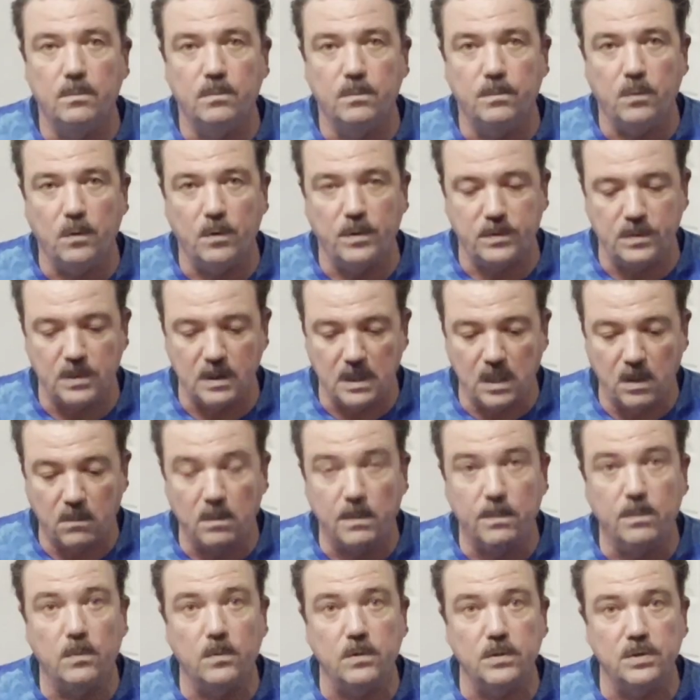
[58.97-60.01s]
Point the lower
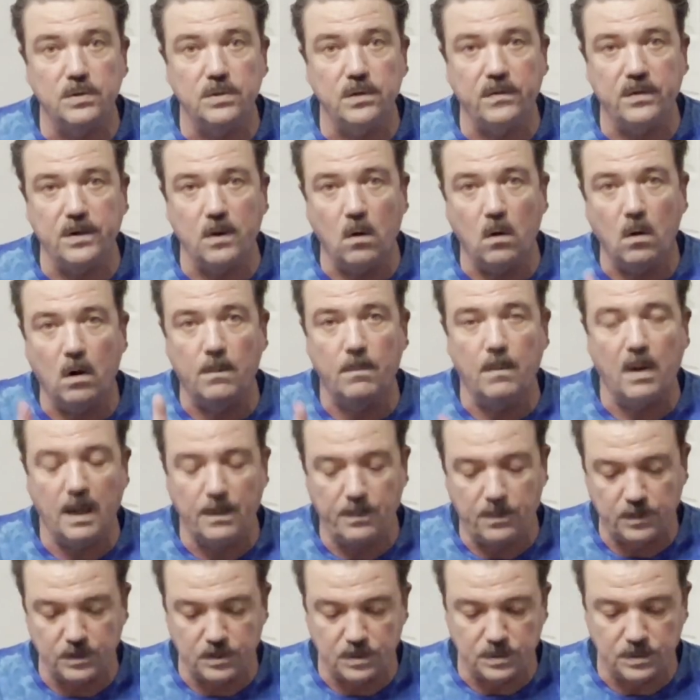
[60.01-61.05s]
portion of the arm
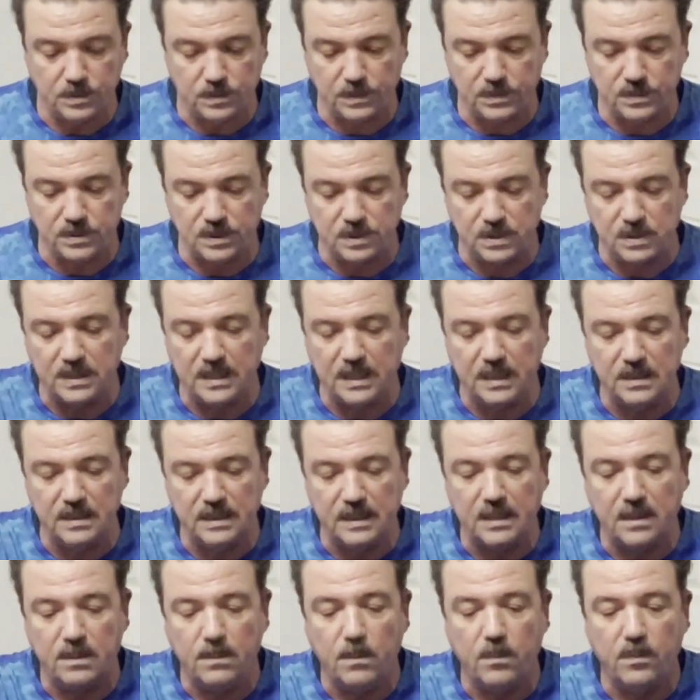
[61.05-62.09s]
upwards towards the
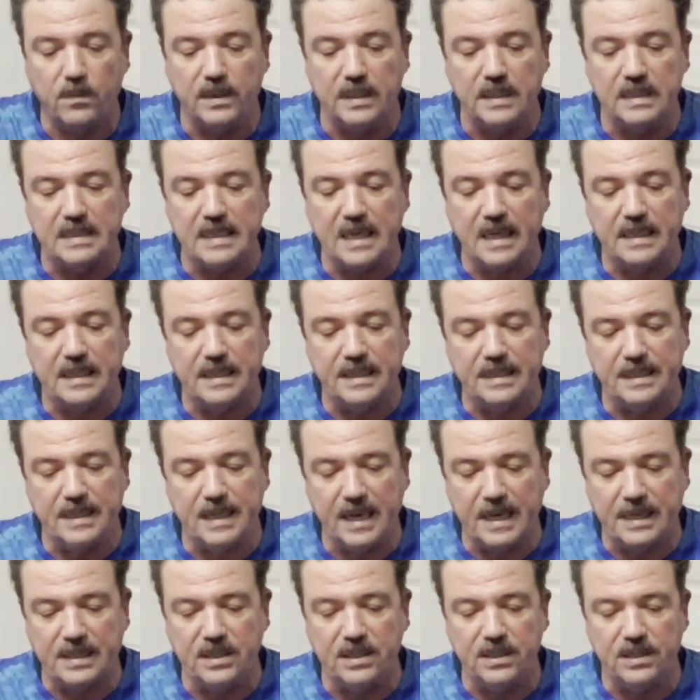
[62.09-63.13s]
ceiling, bring it down at a
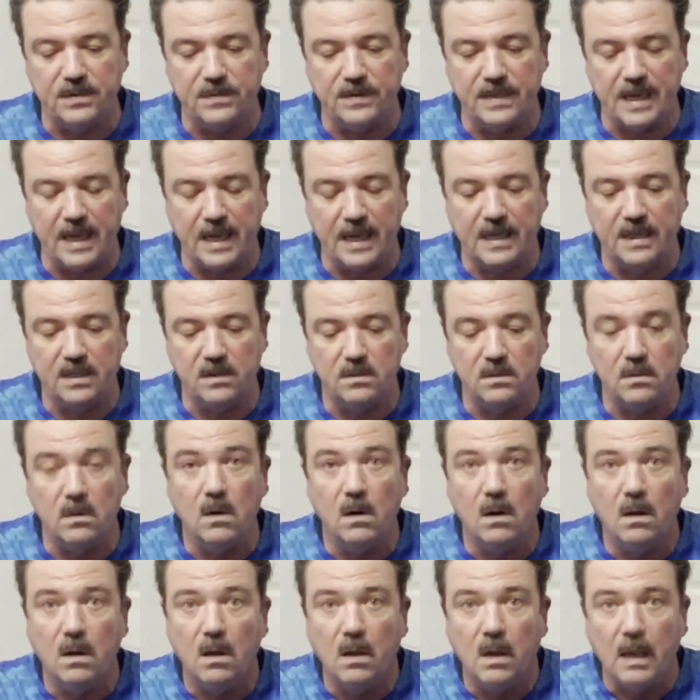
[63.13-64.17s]
90-degree angle,
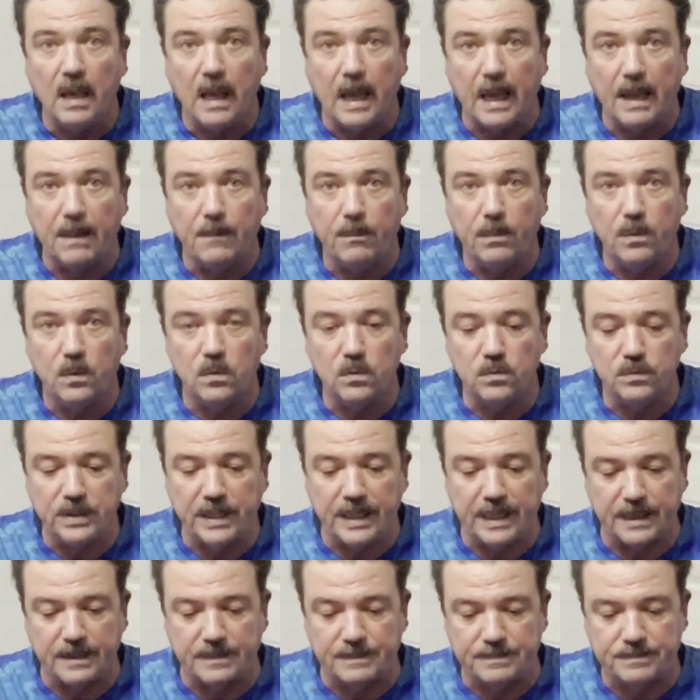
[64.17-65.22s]
and pull
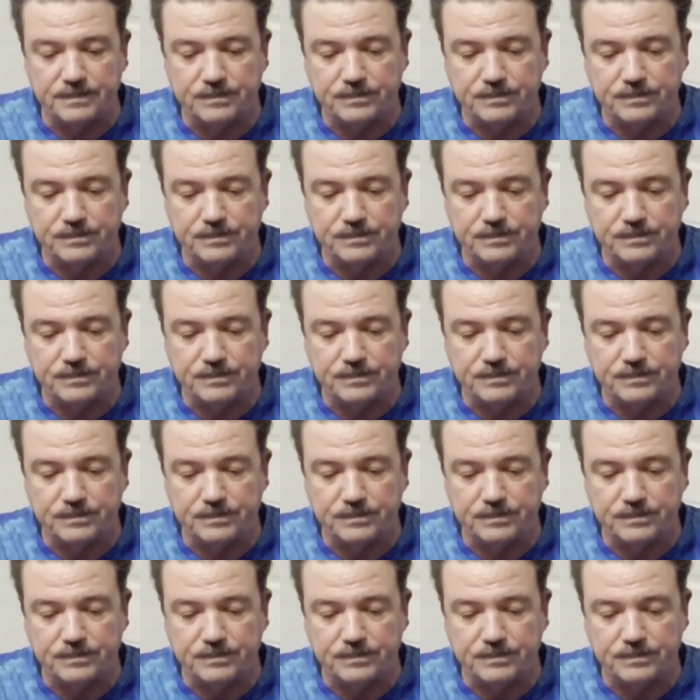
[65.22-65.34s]
down.